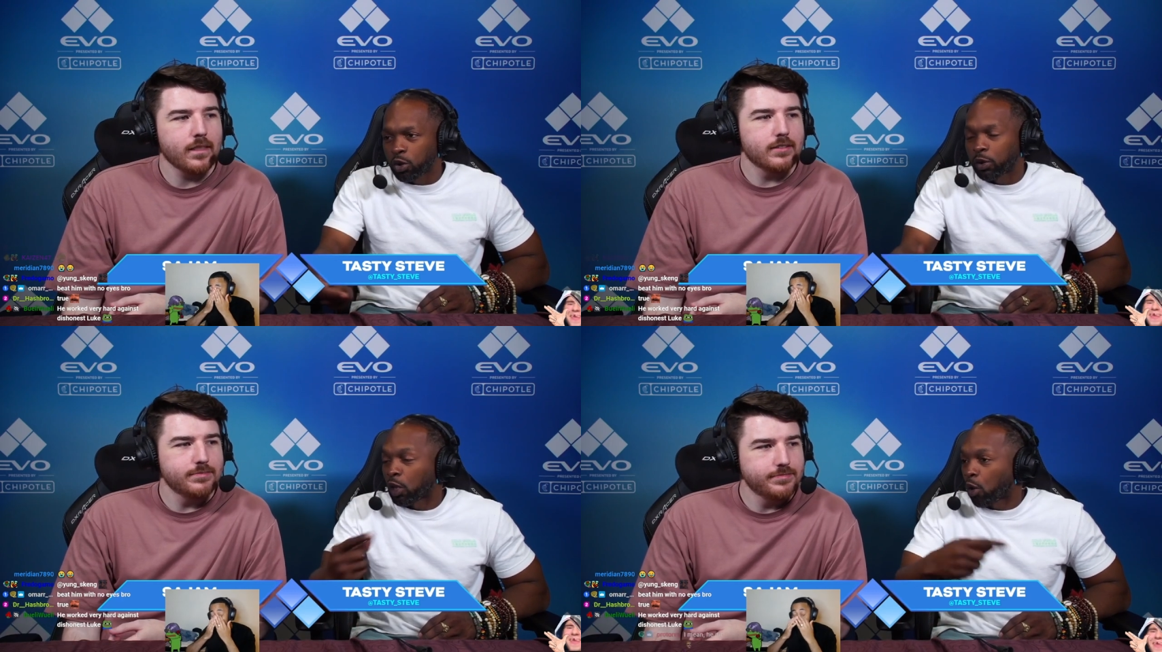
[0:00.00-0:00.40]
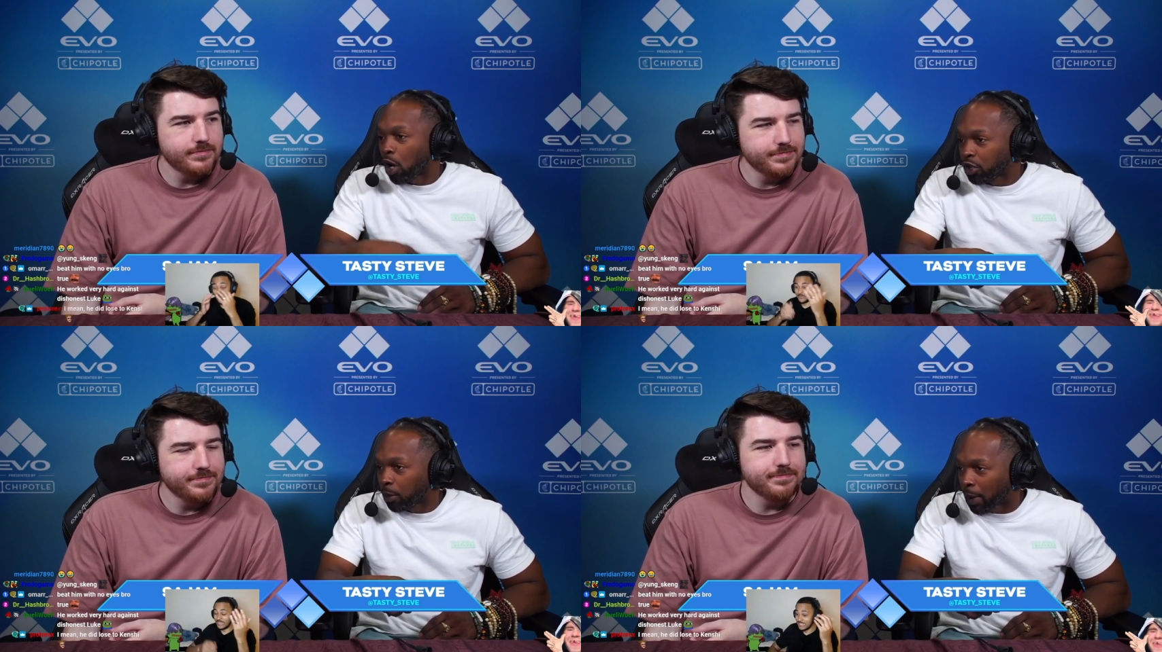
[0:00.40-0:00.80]
Speaker 1: I can't
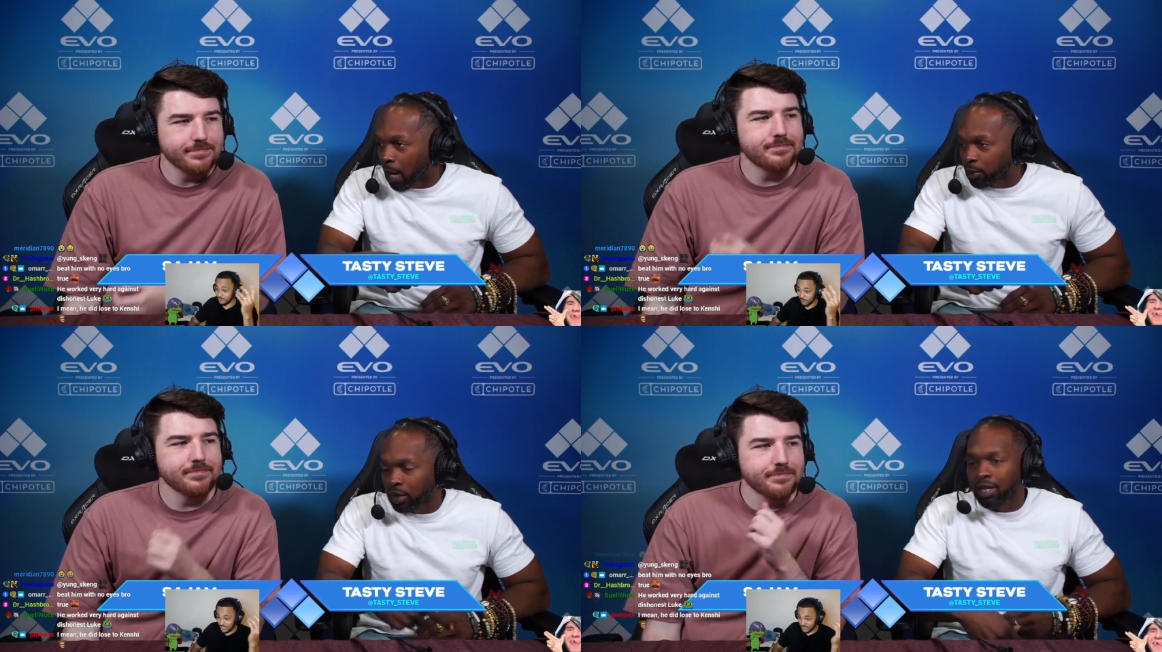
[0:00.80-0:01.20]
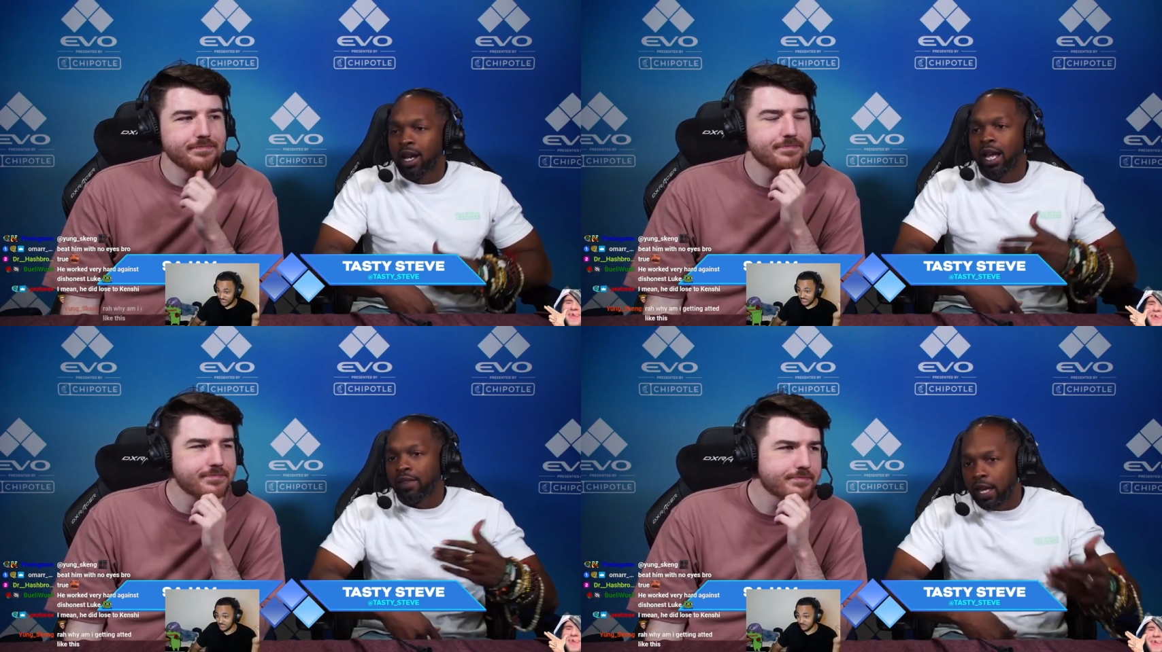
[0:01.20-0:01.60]
believe what I just
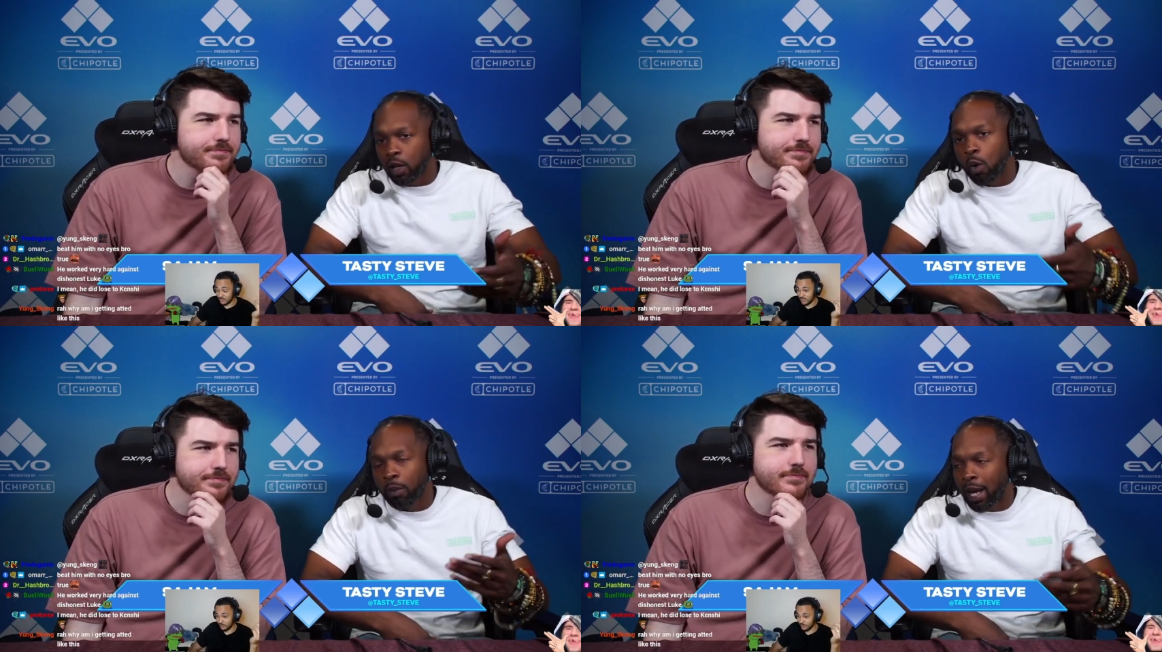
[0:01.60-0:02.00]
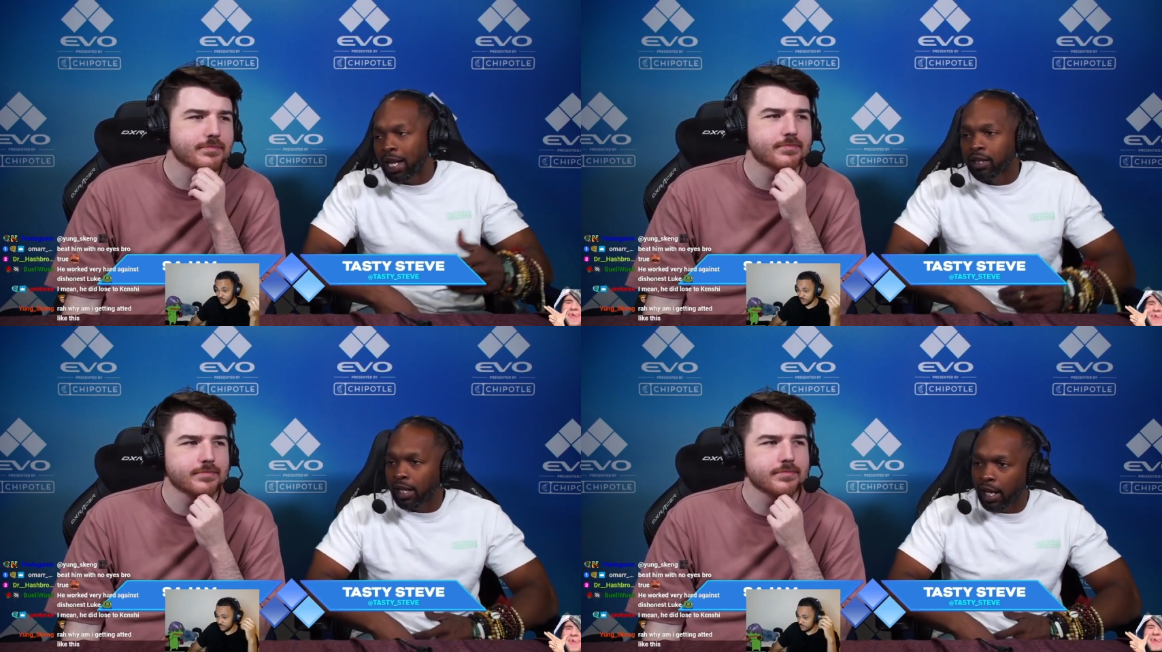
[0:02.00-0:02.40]
seen, bruv. Back to the
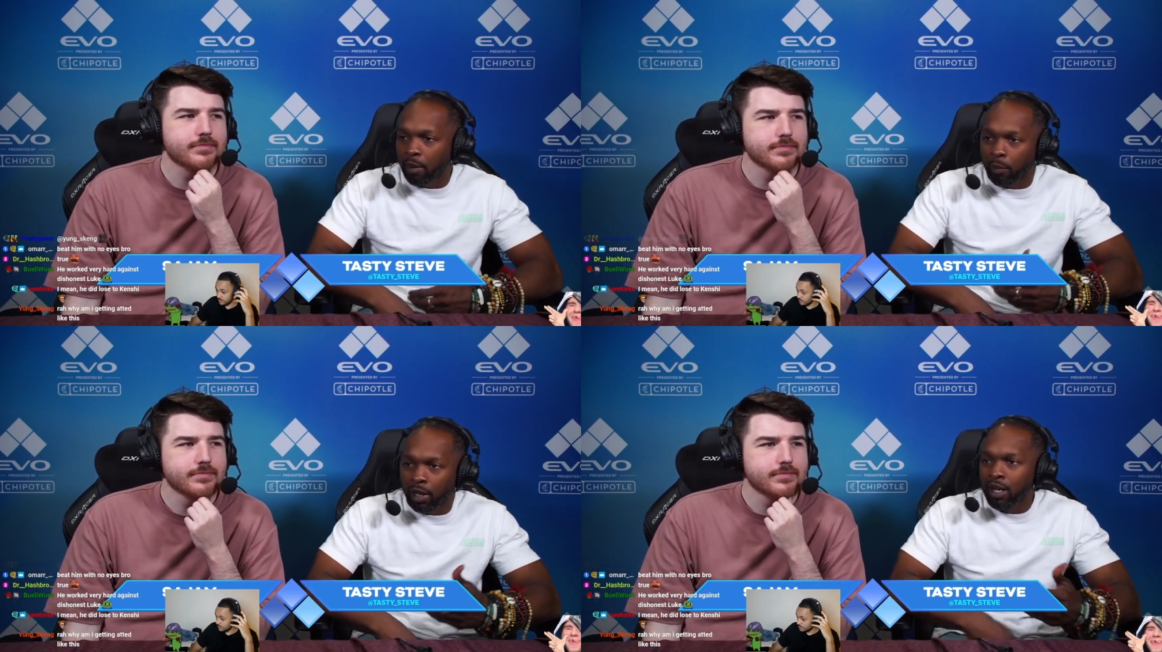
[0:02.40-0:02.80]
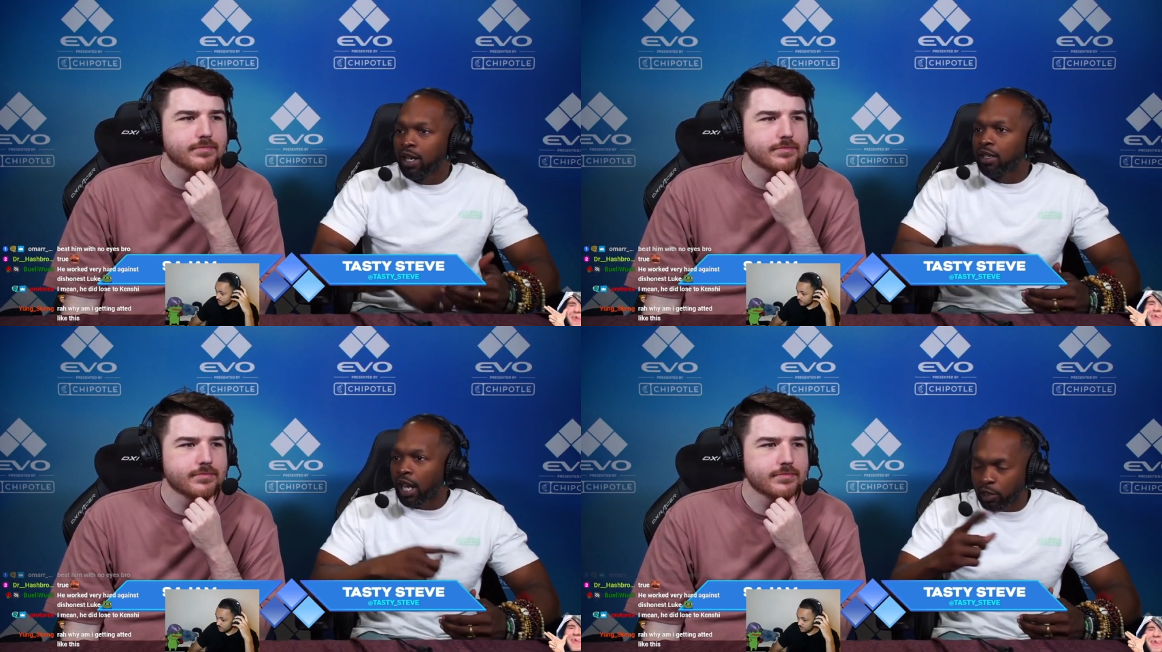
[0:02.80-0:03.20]
head, but
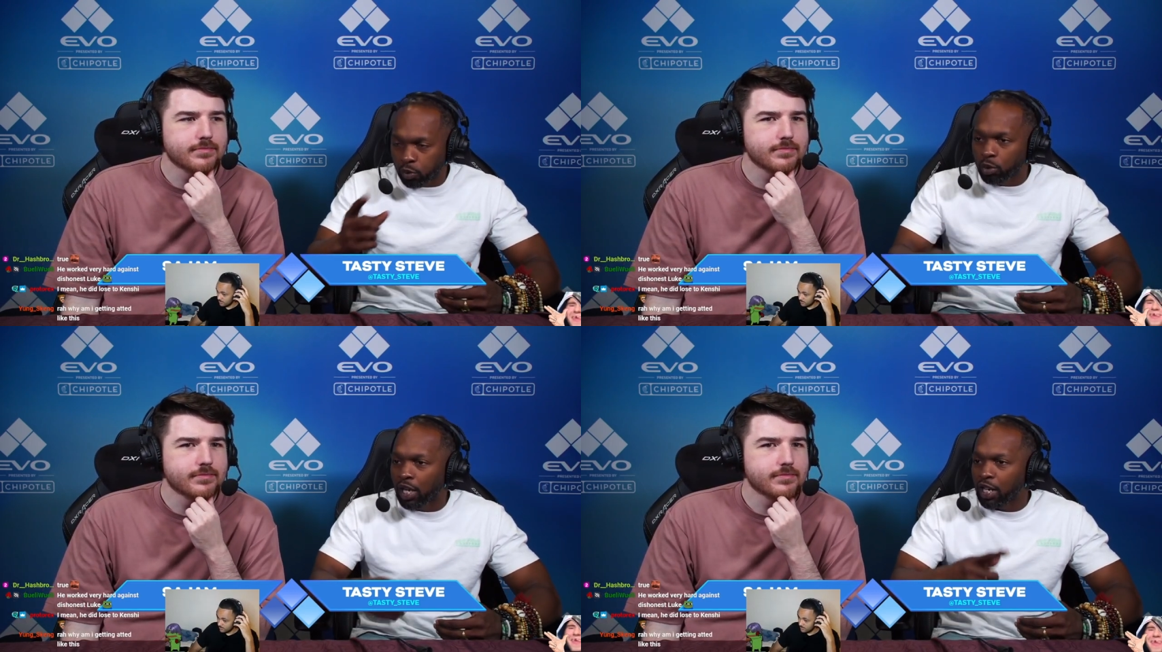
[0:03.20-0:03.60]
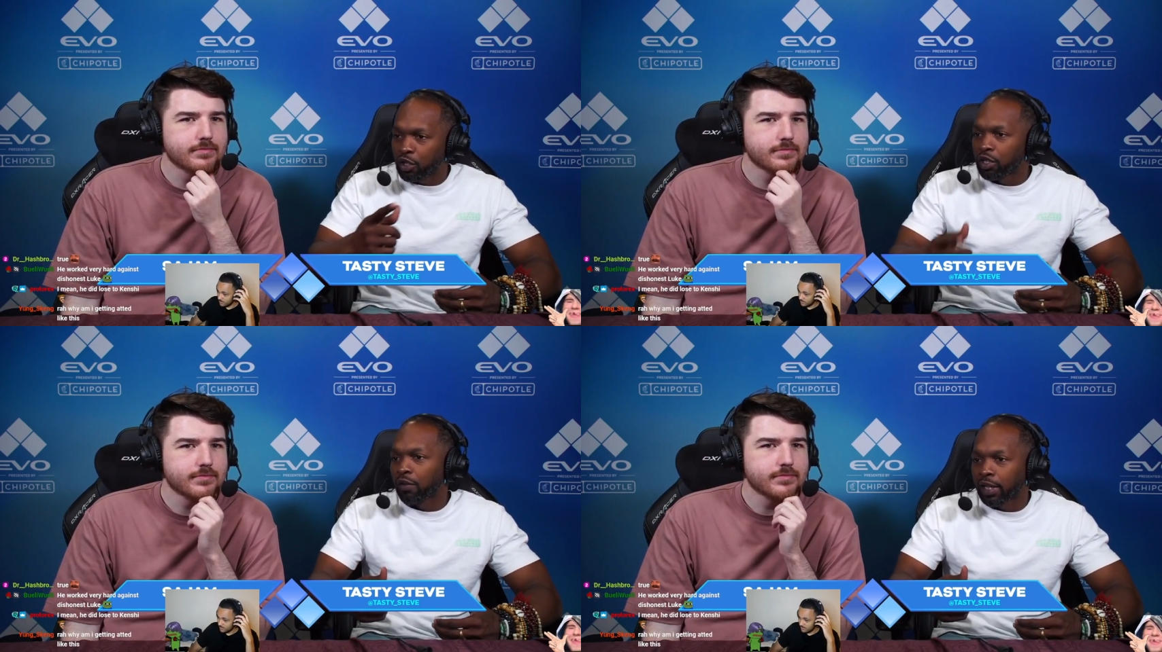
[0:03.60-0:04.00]
nice rotation of
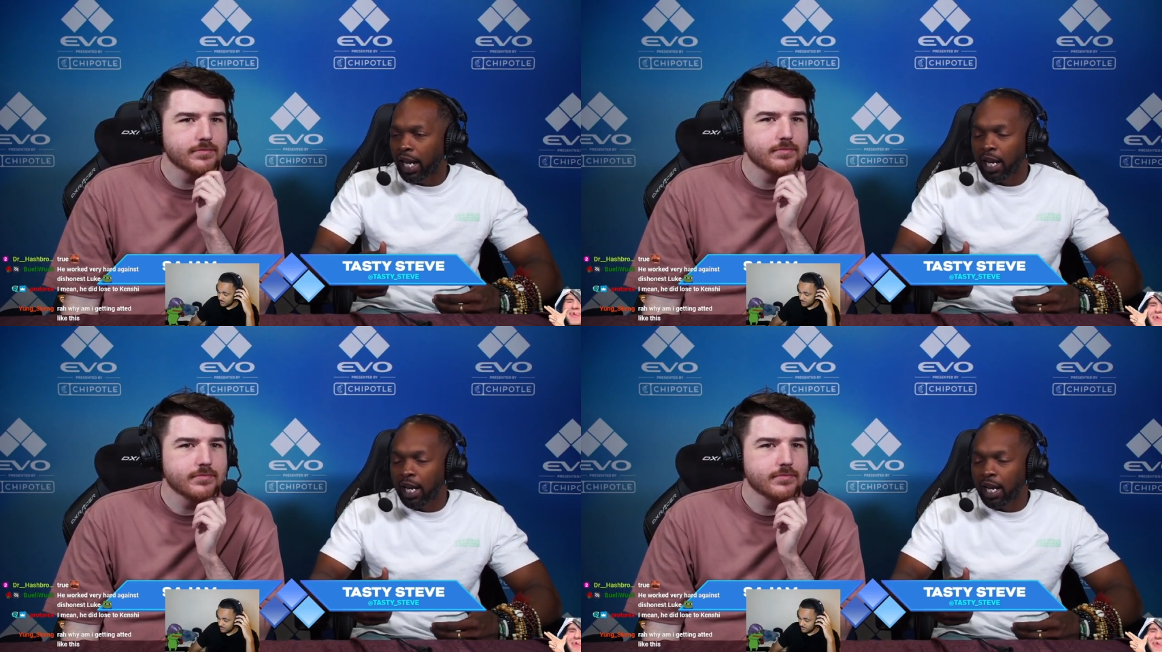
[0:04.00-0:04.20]
the game